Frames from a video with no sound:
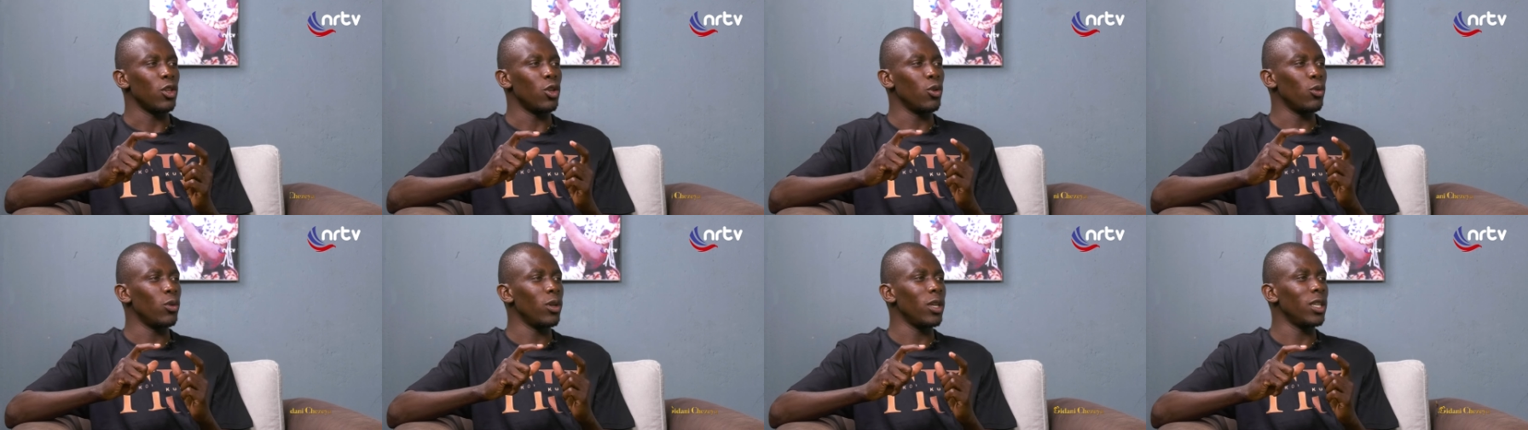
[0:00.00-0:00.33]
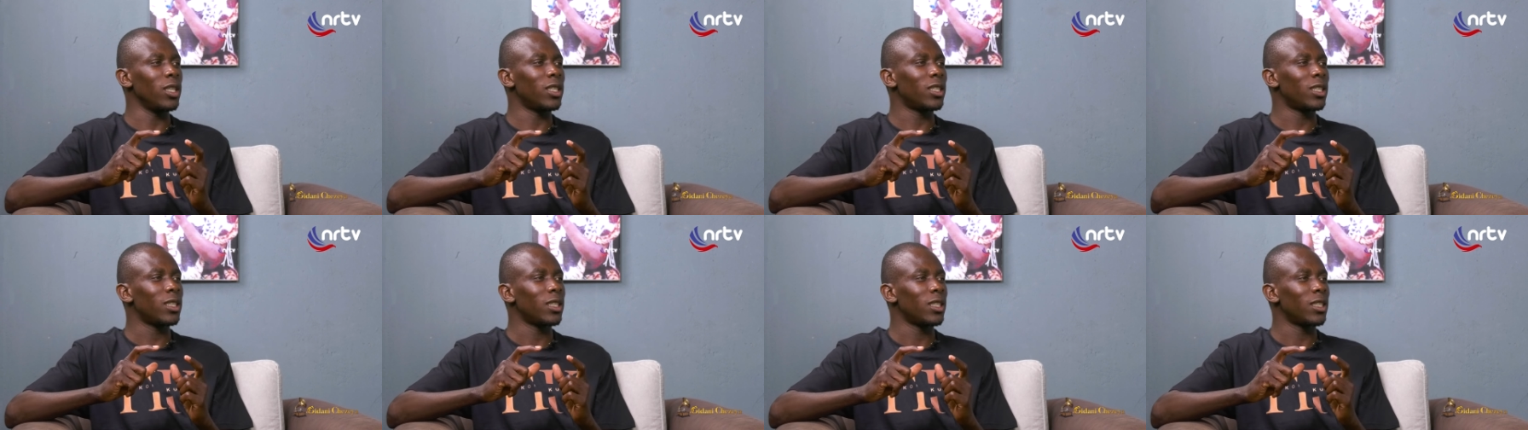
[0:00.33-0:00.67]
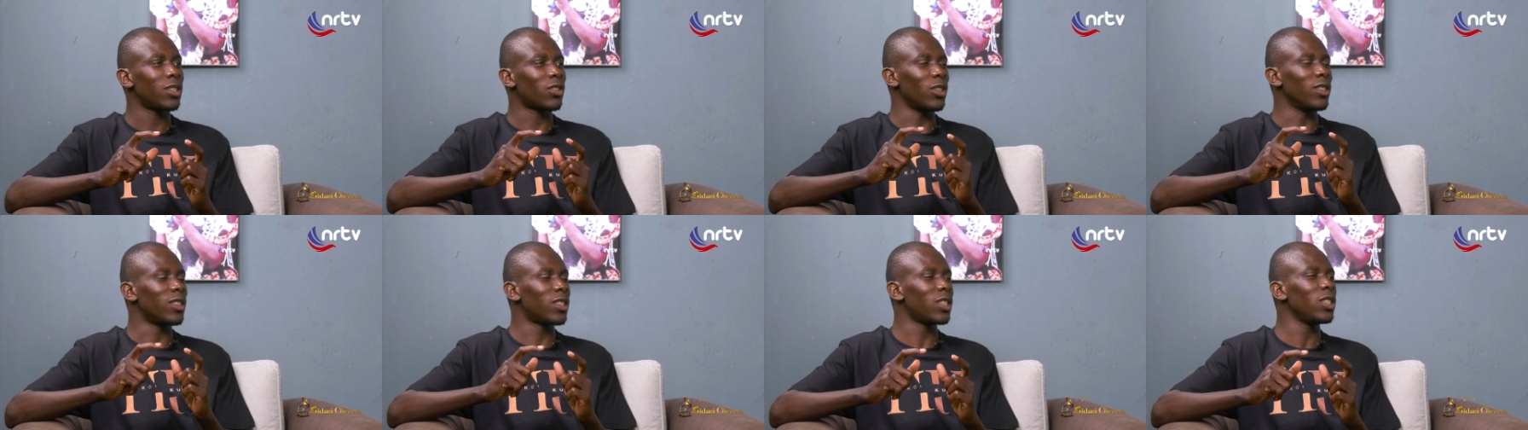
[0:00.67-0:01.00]
you were
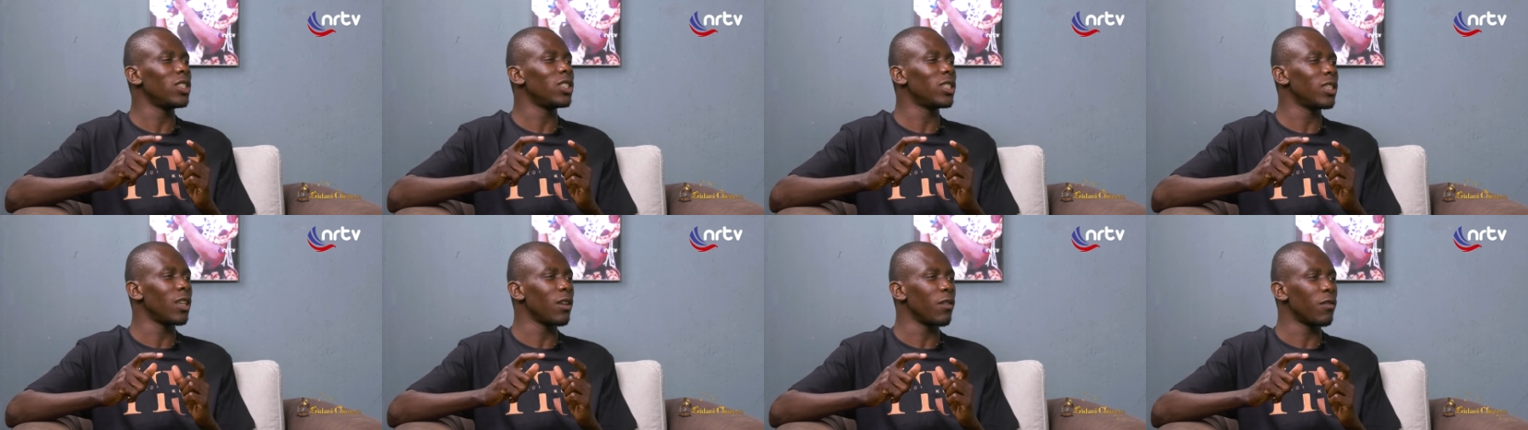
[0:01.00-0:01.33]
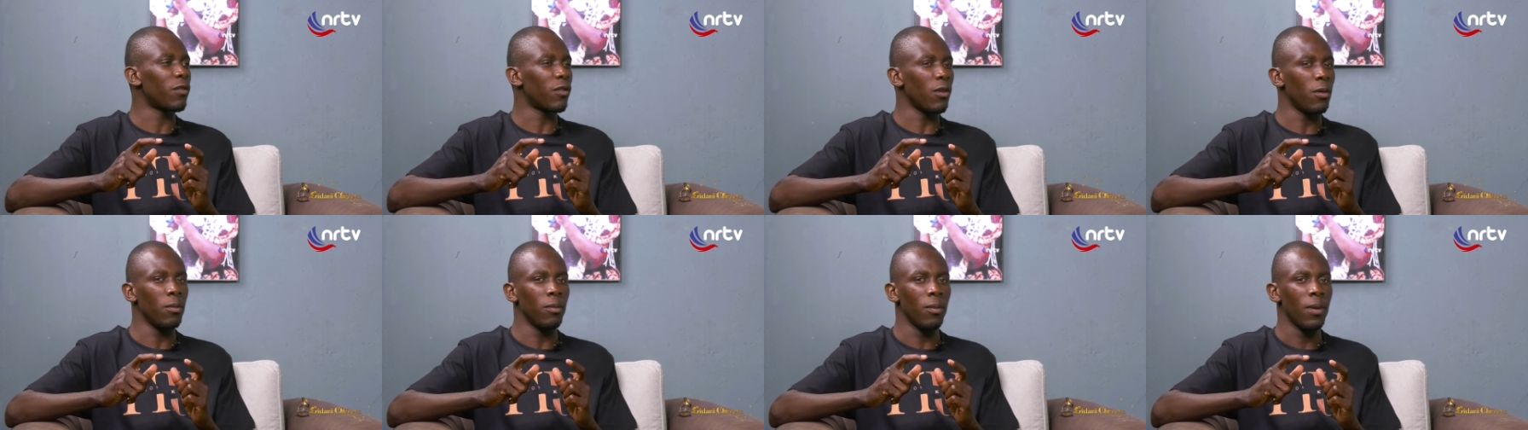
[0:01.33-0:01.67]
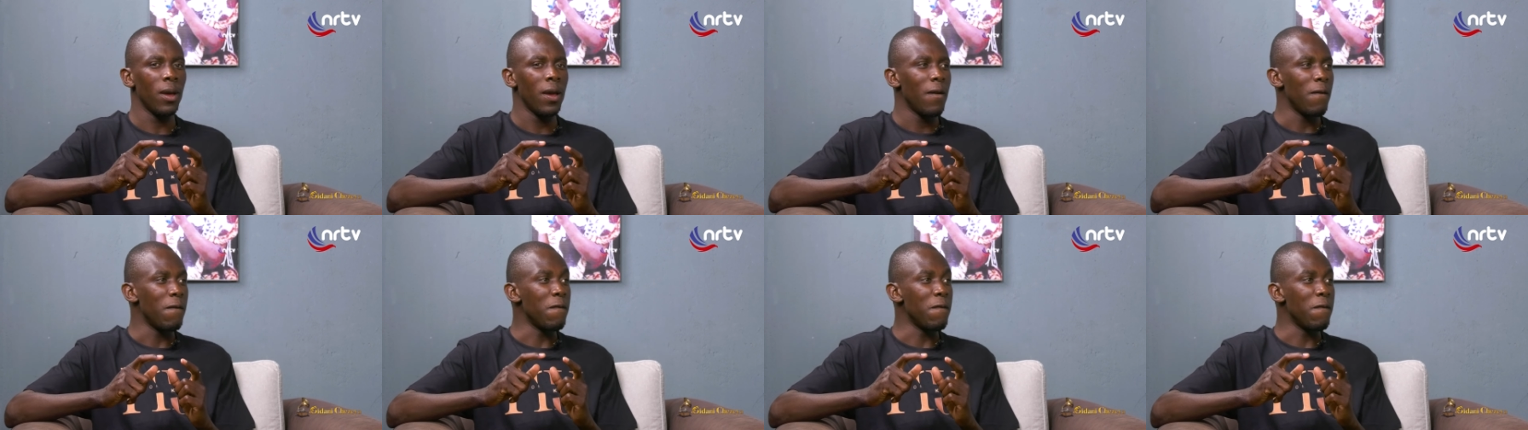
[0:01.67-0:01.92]
transitioning from